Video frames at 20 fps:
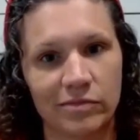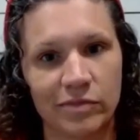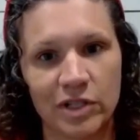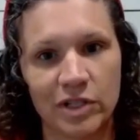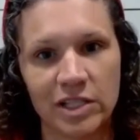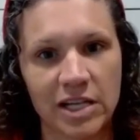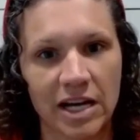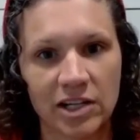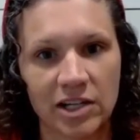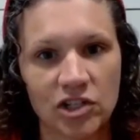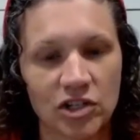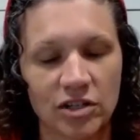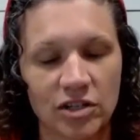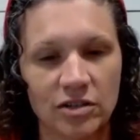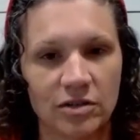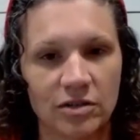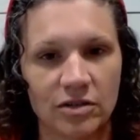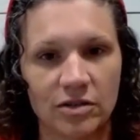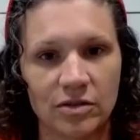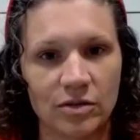
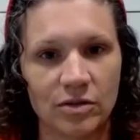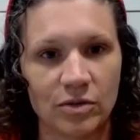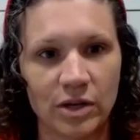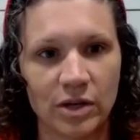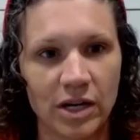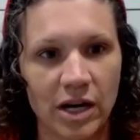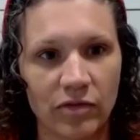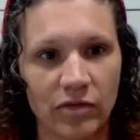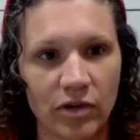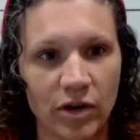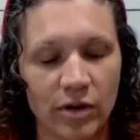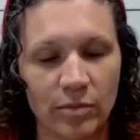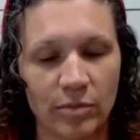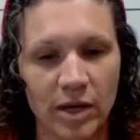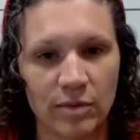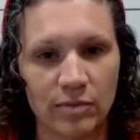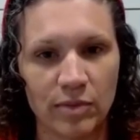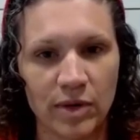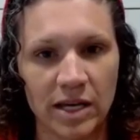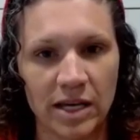protection or whatever it
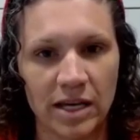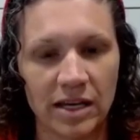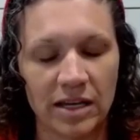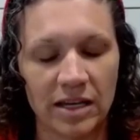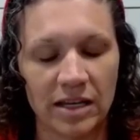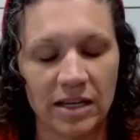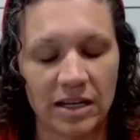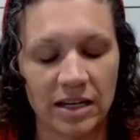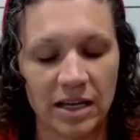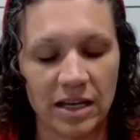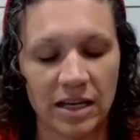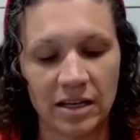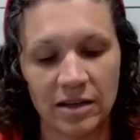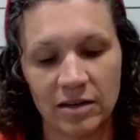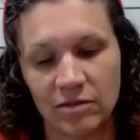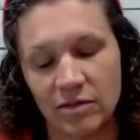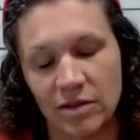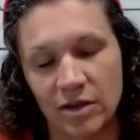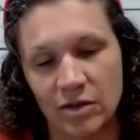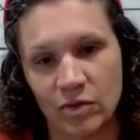may be,
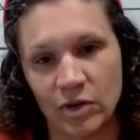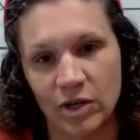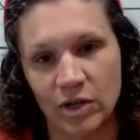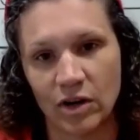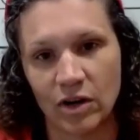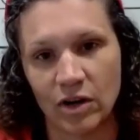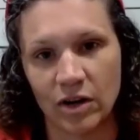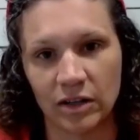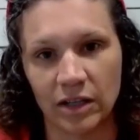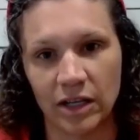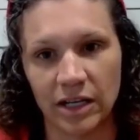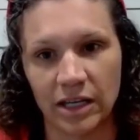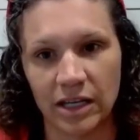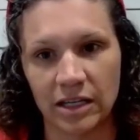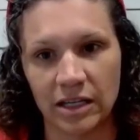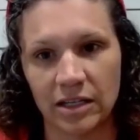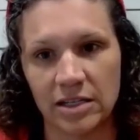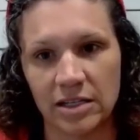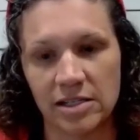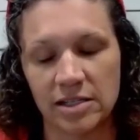and we are like
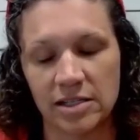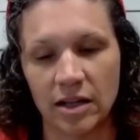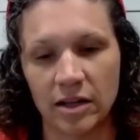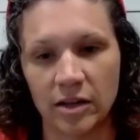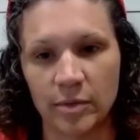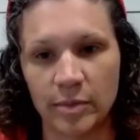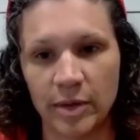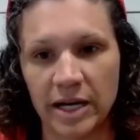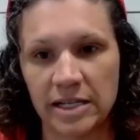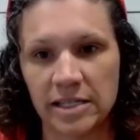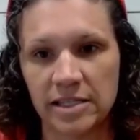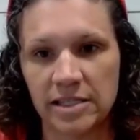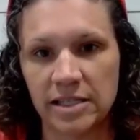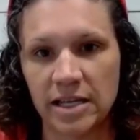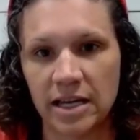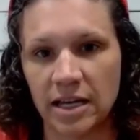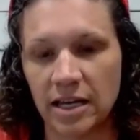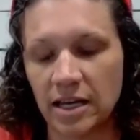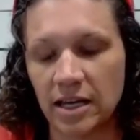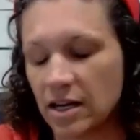in this lullaby
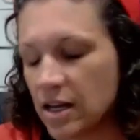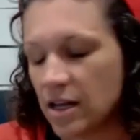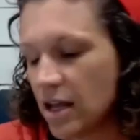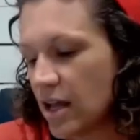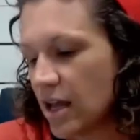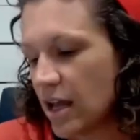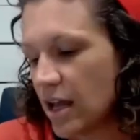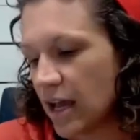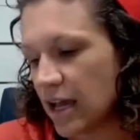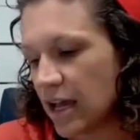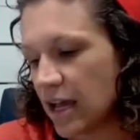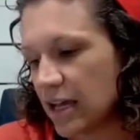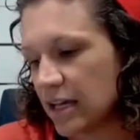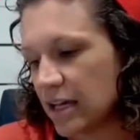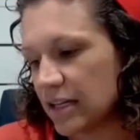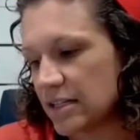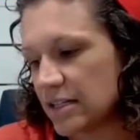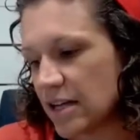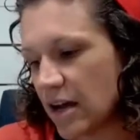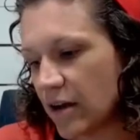state,
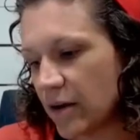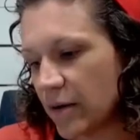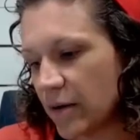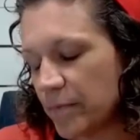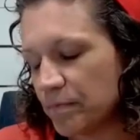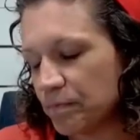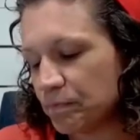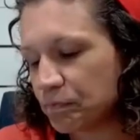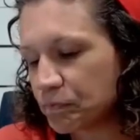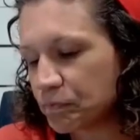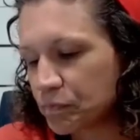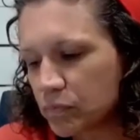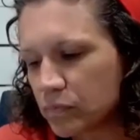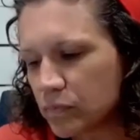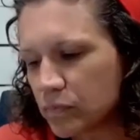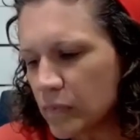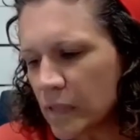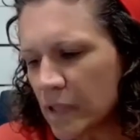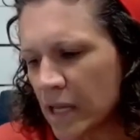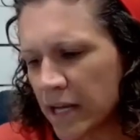and
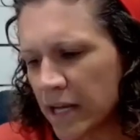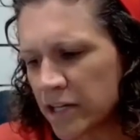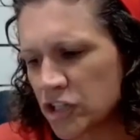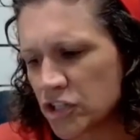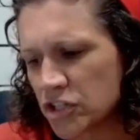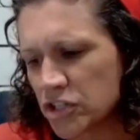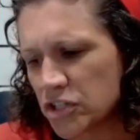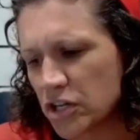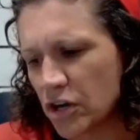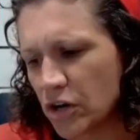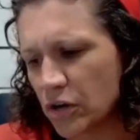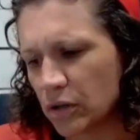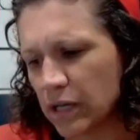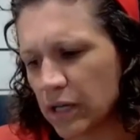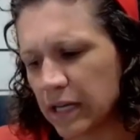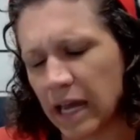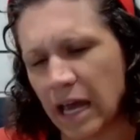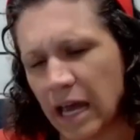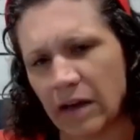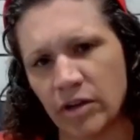I just know
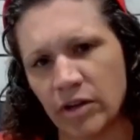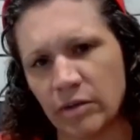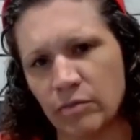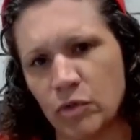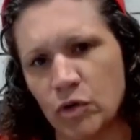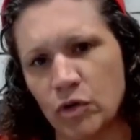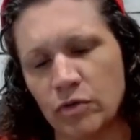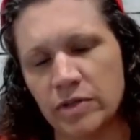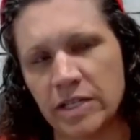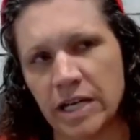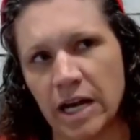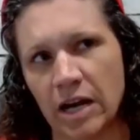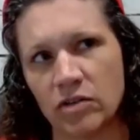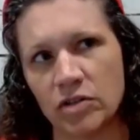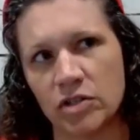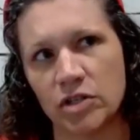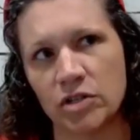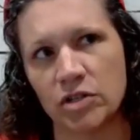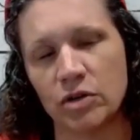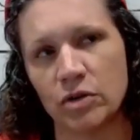like having moved
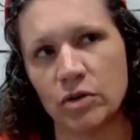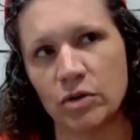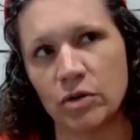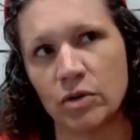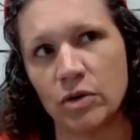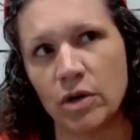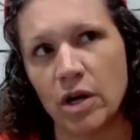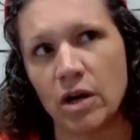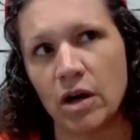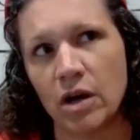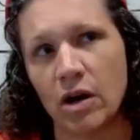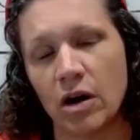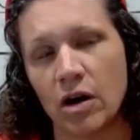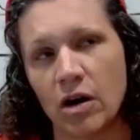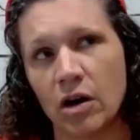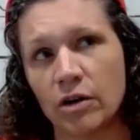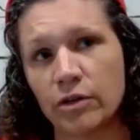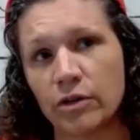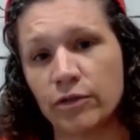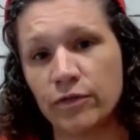out to
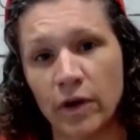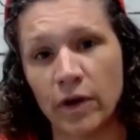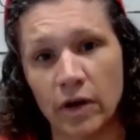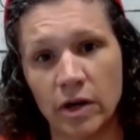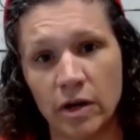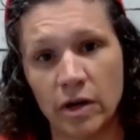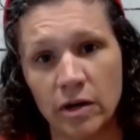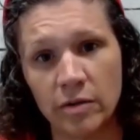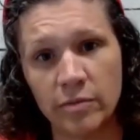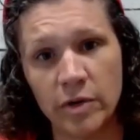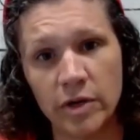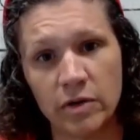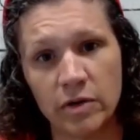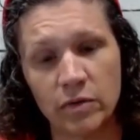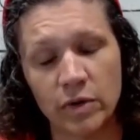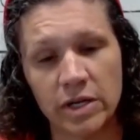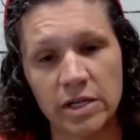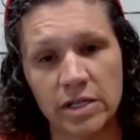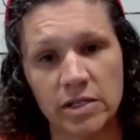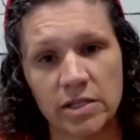our farm
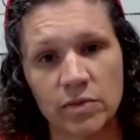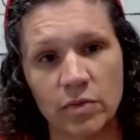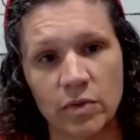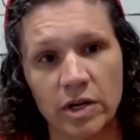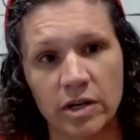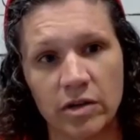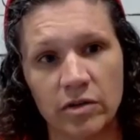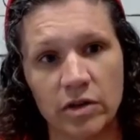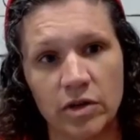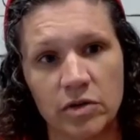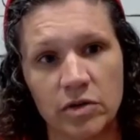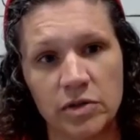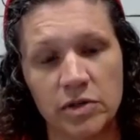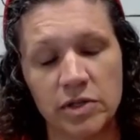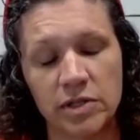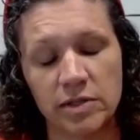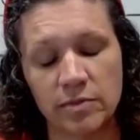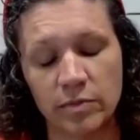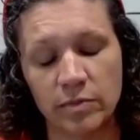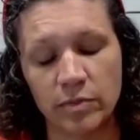was one of
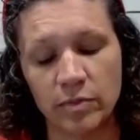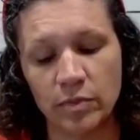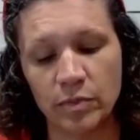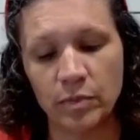those